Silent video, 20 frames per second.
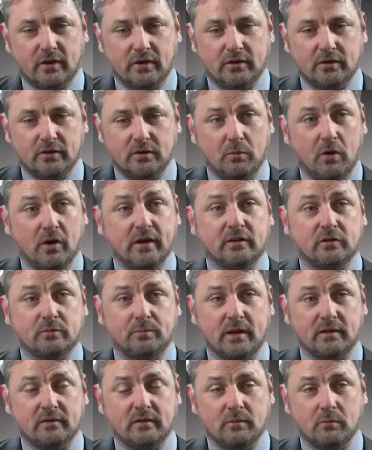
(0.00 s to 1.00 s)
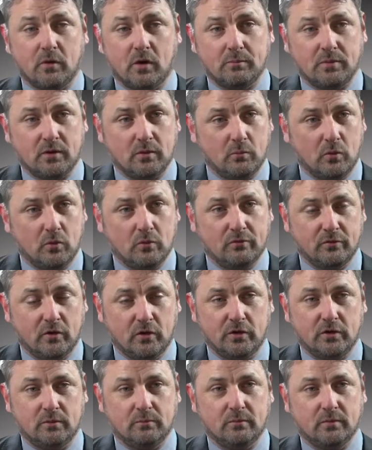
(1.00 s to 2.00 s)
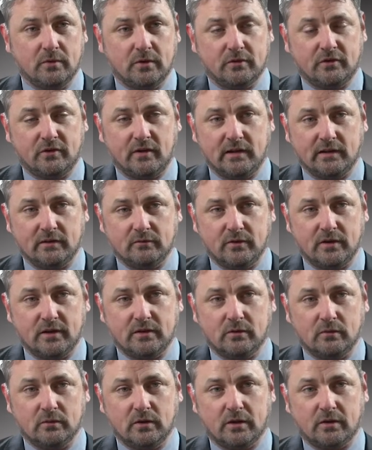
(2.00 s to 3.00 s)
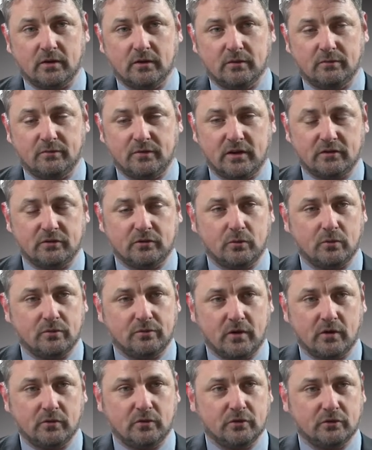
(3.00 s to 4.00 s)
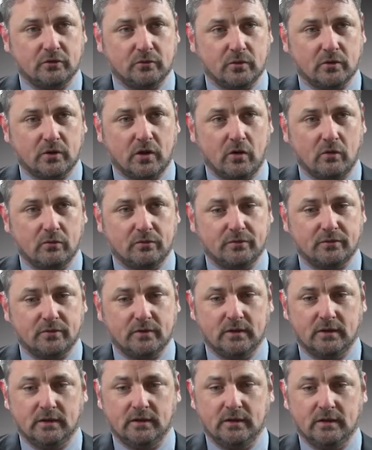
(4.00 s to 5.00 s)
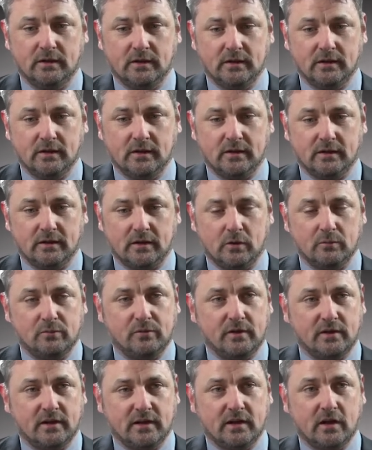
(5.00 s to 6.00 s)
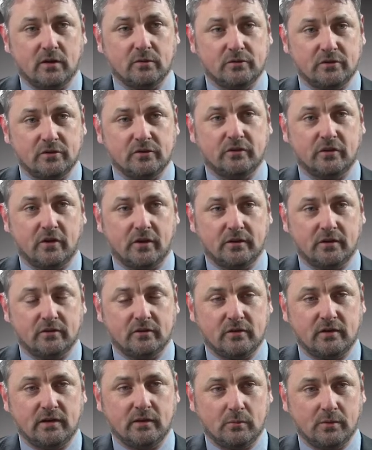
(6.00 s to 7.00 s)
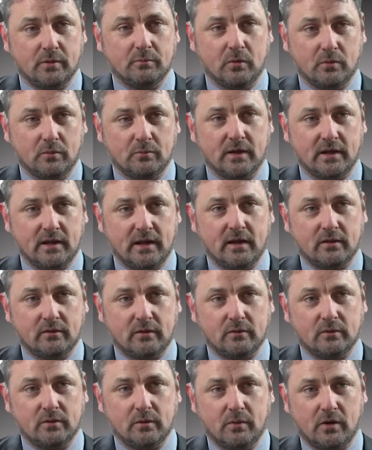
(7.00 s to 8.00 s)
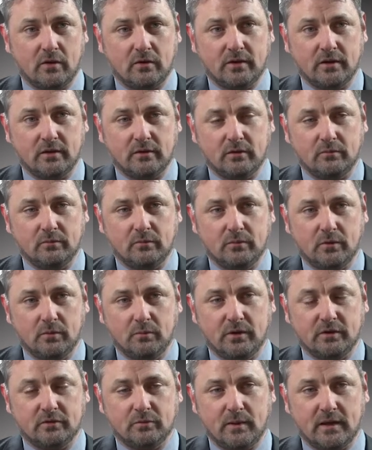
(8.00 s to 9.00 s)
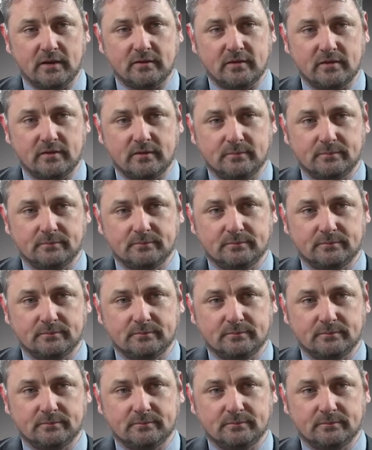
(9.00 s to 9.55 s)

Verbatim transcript: uh, you might expect it might be a more volume-selling vehicle like a Fiesta or a Focus or a Golf, uh, and hopefully an encouraging sign that there's a little bit more money out there in the market than, than we expected.